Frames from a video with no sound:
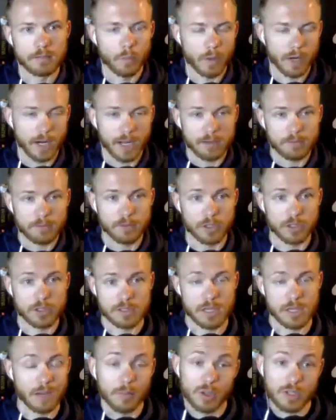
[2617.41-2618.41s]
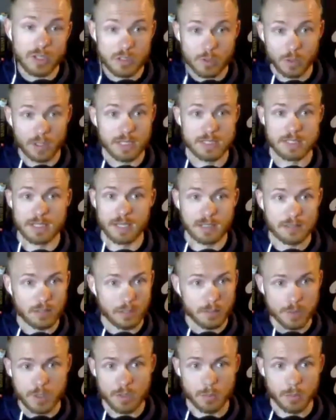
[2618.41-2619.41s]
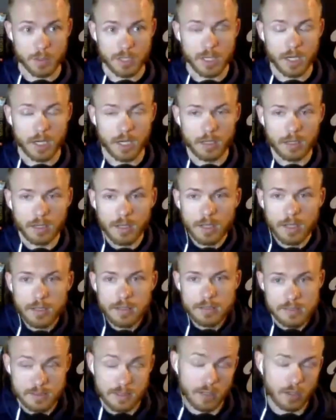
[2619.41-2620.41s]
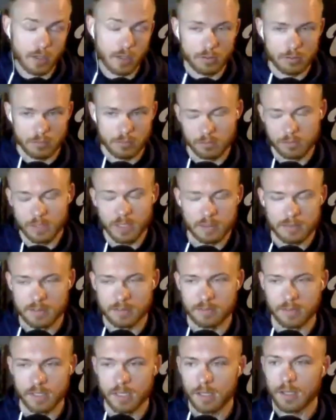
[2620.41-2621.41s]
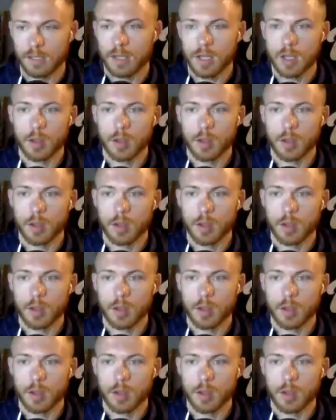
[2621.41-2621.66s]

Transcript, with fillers: When I first, I'm only twenty-six, so I'm super young still, or relatively.